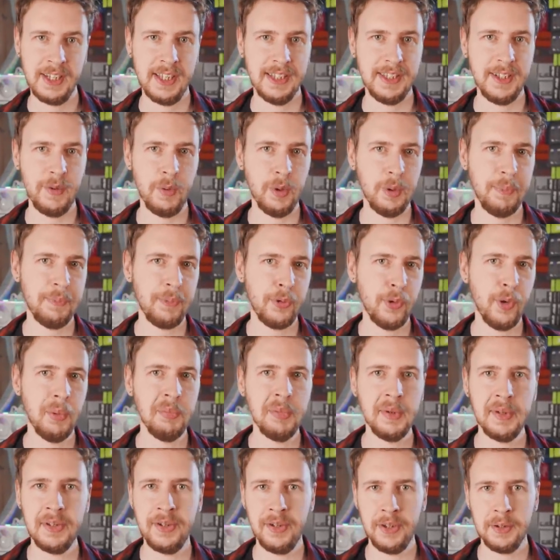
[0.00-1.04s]
they will
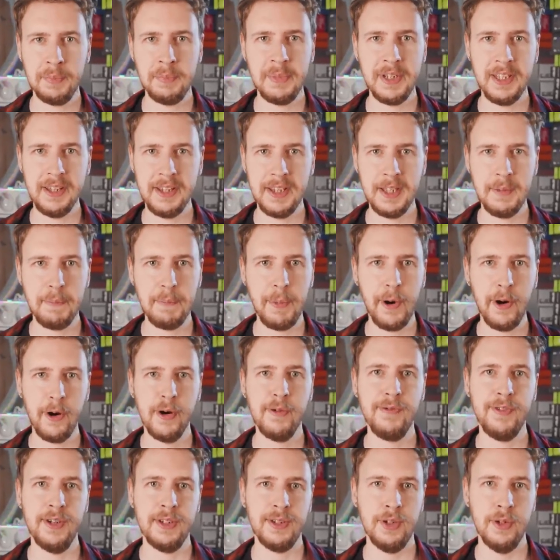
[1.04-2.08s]
probably not be the
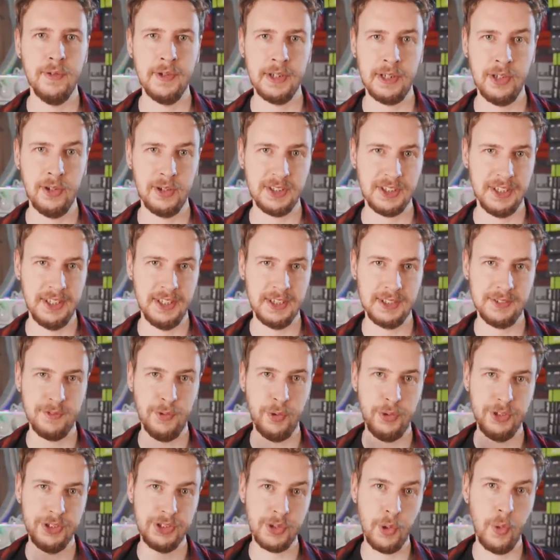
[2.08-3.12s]
perfect overclock settings
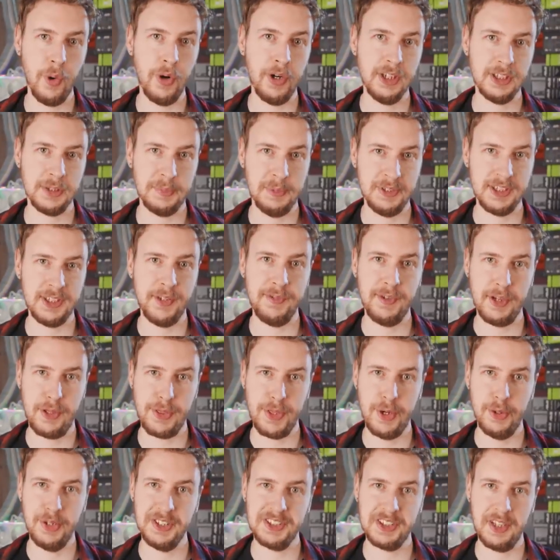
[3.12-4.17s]
for your specific
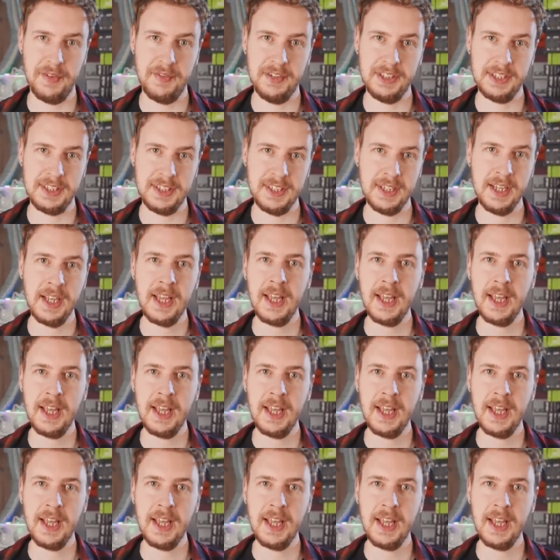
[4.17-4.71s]
3070.